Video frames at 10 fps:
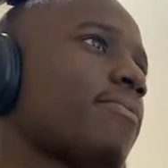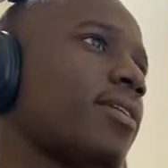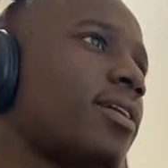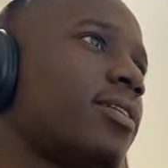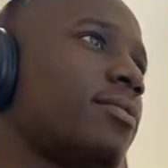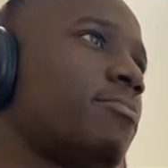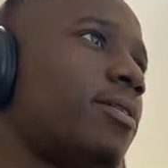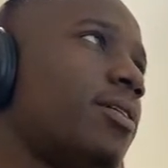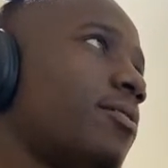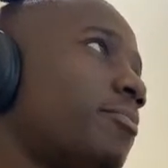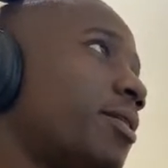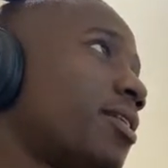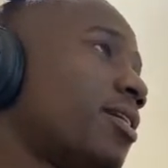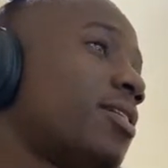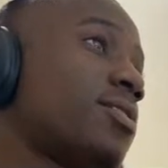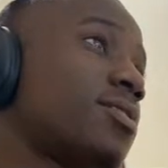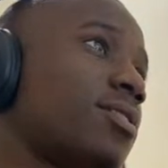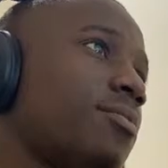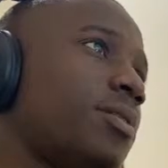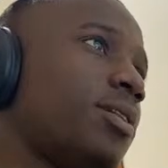And by that, that's the
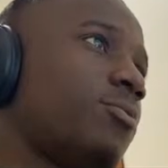30 minute.